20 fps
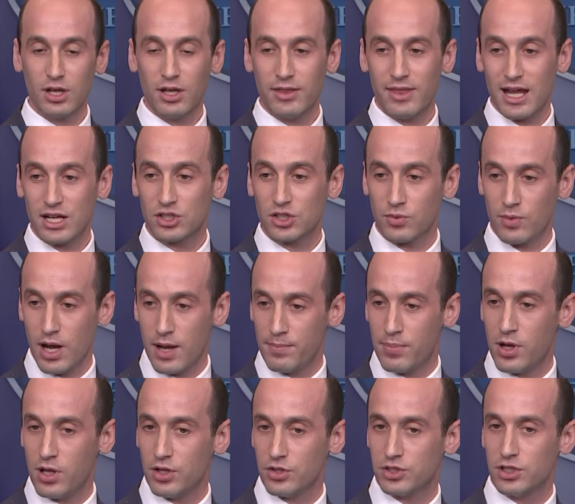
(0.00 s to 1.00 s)
That's the right
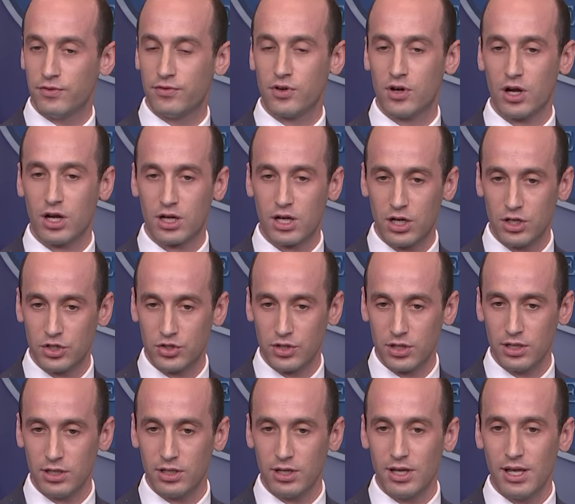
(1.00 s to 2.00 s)
policy for our
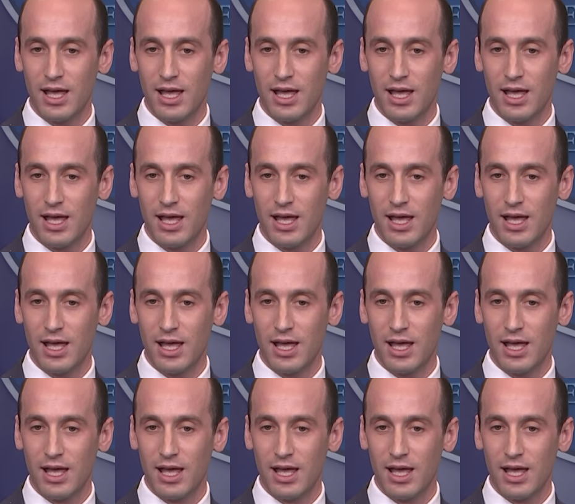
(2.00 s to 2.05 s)
country